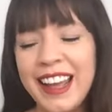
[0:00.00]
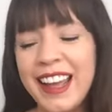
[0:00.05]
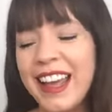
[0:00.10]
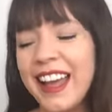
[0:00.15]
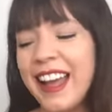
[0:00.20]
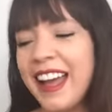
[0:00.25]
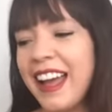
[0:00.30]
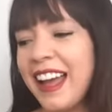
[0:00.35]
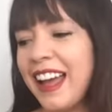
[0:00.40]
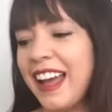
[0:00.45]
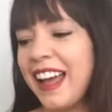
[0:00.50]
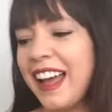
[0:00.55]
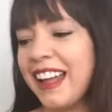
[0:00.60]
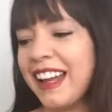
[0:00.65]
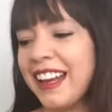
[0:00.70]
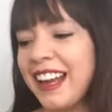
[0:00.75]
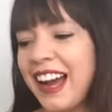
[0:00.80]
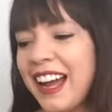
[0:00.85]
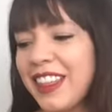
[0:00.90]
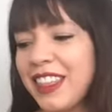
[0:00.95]
and
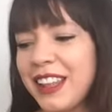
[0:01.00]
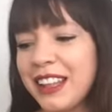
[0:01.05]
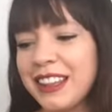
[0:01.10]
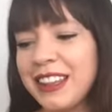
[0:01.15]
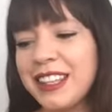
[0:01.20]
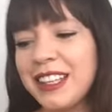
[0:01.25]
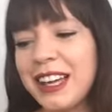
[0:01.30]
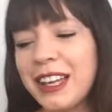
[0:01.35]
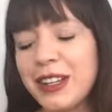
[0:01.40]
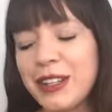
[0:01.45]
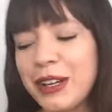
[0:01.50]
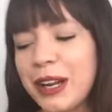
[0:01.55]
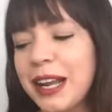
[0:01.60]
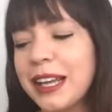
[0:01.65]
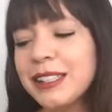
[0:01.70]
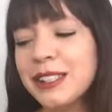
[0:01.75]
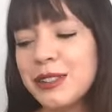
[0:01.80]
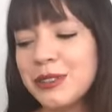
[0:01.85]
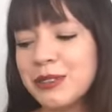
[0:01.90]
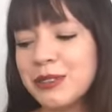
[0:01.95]
i think that i
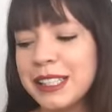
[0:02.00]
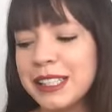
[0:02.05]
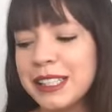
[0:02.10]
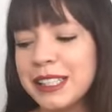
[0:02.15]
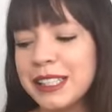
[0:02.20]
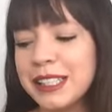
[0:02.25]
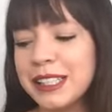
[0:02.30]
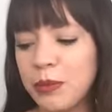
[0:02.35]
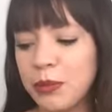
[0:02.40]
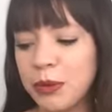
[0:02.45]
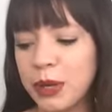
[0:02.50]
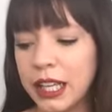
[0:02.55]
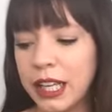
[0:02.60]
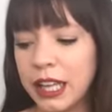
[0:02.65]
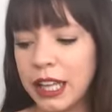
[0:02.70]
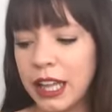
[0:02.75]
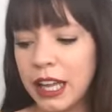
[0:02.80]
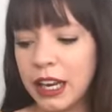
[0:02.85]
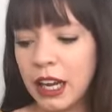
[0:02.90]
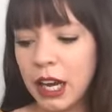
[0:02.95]
guess the reason that i'm bringing
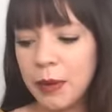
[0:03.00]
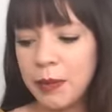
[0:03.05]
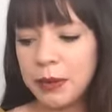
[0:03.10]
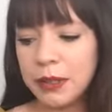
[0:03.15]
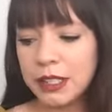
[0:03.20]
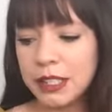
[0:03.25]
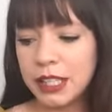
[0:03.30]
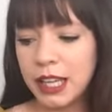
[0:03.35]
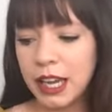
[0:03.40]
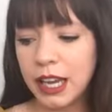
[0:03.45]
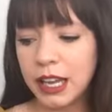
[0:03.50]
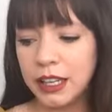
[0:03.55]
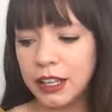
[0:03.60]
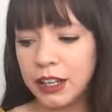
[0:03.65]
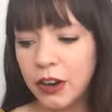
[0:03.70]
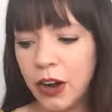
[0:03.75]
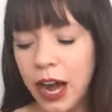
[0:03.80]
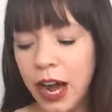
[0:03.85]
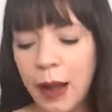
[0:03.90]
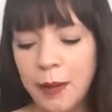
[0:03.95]
that up is that you
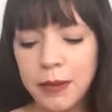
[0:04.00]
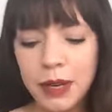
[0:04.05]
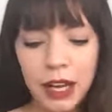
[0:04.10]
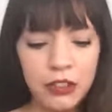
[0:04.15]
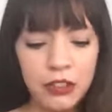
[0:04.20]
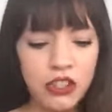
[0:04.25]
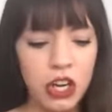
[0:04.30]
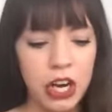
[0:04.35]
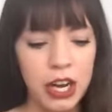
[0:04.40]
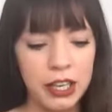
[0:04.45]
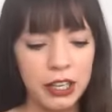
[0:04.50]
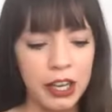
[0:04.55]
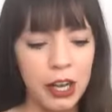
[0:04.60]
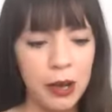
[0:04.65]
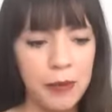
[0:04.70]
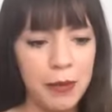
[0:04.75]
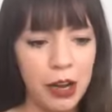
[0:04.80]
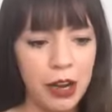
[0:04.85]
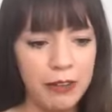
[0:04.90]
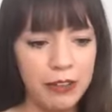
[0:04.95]
know i'm not trying to
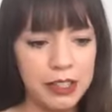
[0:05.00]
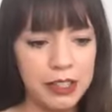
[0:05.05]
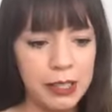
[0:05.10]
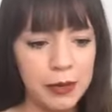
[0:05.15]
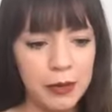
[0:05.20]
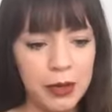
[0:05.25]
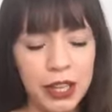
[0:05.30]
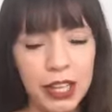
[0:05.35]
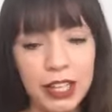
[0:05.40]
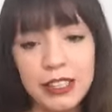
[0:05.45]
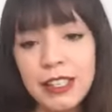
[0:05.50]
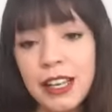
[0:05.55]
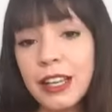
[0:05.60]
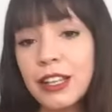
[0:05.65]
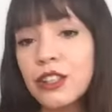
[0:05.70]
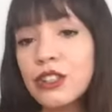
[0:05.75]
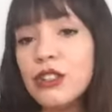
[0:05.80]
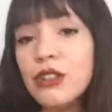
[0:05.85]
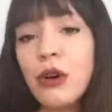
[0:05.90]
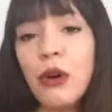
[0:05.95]
come off as someone that's like
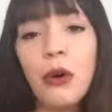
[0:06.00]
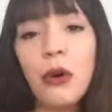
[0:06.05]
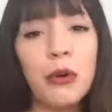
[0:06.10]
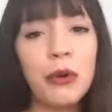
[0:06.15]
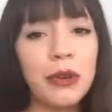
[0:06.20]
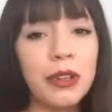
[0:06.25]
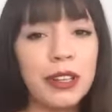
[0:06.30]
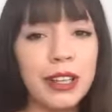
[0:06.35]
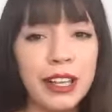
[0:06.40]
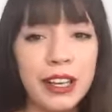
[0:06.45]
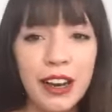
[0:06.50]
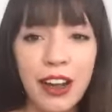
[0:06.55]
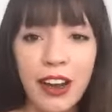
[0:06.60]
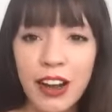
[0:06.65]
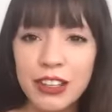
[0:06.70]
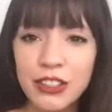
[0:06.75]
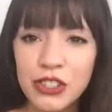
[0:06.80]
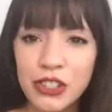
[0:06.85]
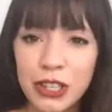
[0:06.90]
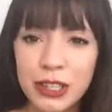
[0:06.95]
totally
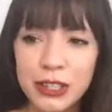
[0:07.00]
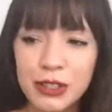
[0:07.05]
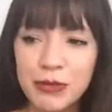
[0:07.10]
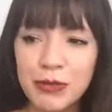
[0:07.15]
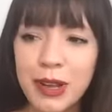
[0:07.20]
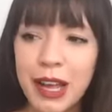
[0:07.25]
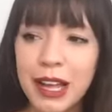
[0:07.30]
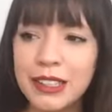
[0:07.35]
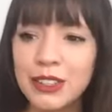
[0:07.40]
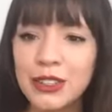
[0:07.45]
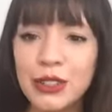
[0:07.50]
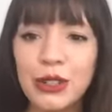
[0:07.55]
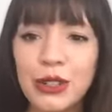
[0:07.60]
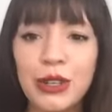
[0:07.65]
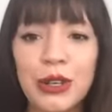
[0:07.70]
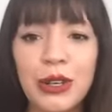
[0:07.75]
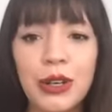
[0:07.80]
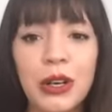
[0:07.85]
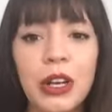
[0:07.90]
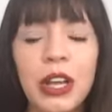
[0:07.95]

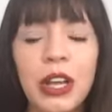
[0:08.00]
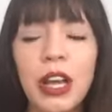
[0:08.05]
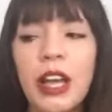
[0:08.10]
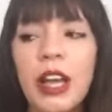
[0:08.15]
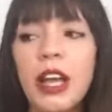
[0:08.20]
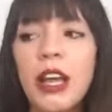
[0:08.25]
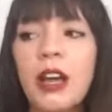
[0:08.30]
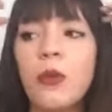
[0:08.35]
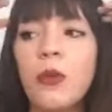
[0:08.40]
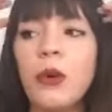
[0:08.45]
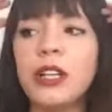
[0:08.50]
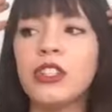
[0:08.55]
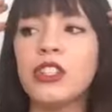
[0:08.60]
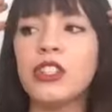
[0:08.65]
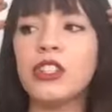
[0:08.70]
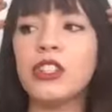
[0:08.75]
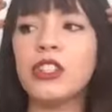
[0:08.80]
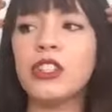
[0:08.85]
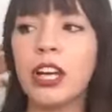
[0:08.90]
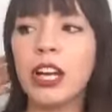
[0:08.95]
non-judgmental
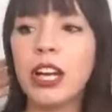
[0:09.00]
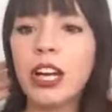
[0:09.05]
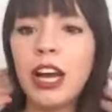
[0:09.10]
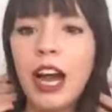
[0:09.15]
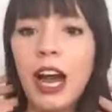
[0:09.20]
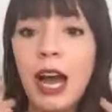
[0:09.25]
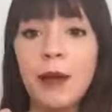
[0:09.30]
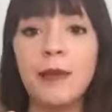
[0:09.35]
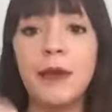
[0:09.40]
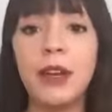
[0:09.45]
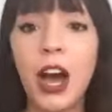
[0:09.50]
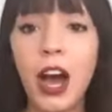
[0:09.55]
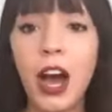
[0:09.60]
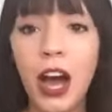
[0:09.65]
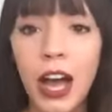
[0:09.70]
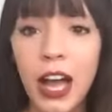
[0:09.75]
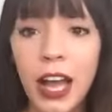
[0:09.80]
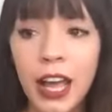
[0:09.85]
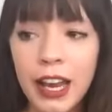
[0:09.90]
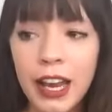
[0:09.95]
which i'm
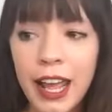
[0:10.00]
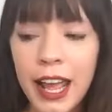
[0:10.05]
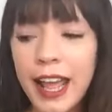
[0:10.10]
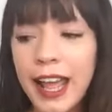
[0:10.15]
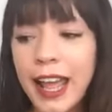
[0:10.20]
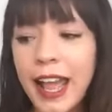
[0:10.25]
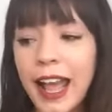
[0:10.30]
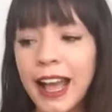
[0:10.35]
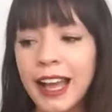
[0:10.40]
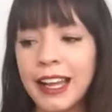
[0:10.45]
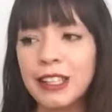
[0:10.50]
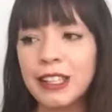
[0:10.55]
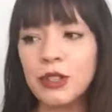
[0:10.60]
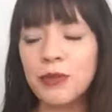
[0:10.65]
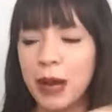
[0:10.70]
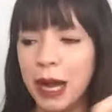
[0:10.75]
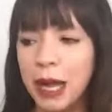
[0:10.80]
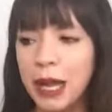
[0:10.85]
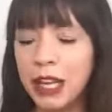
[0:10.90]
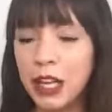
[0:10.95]
not and
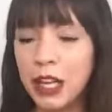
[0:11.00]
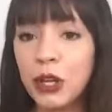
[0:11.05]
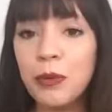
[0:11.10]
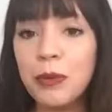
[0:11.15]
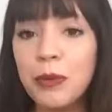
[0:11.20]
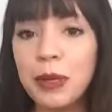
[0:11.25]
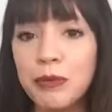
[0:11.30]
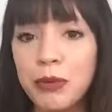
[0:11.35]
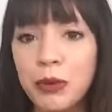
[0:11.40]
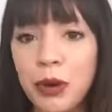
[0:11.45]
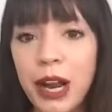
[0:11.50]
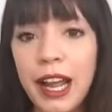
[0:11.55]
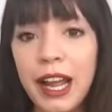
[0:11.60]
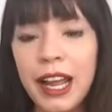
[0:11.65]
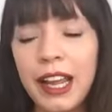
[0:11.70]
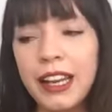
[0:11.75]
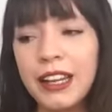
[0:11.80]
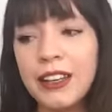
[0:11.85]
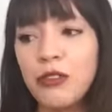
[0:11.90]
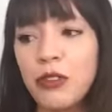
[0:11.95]
my human
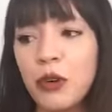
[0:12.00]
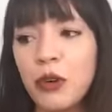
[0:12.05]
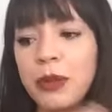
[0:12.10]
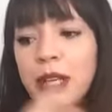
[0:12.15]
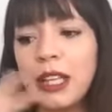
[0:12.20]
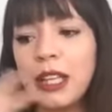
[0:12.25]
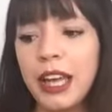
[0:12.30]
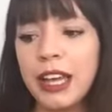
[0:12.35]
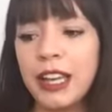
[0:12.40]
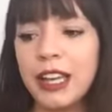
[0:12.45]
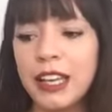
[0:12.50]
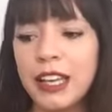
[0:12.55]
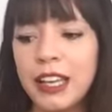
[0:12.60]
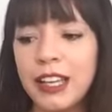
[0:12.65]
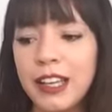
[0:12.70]
brain will be like